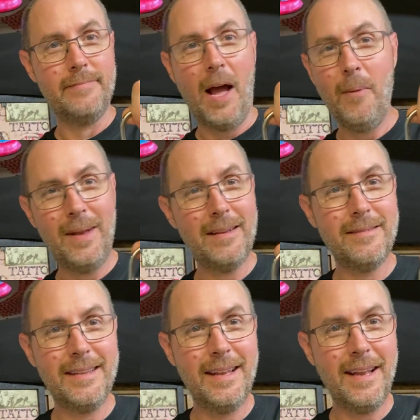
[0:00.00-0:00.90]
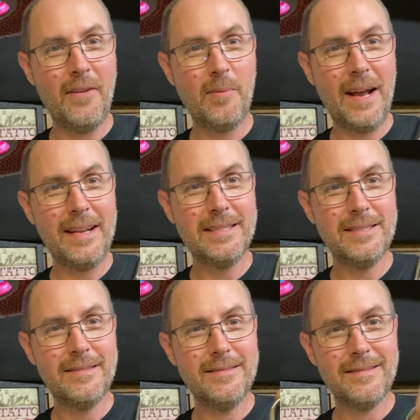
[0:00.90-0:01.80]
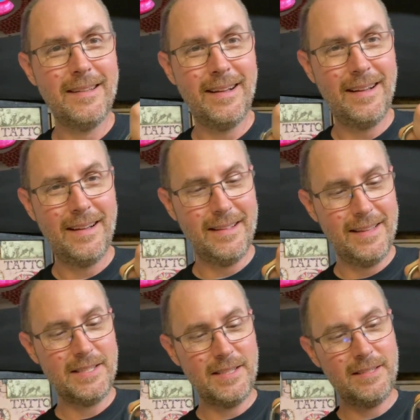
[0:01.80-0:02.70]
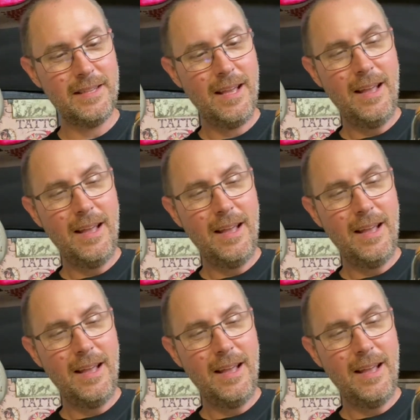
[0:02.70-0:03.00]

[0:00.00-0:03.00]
I mean, didn't everybody's? This is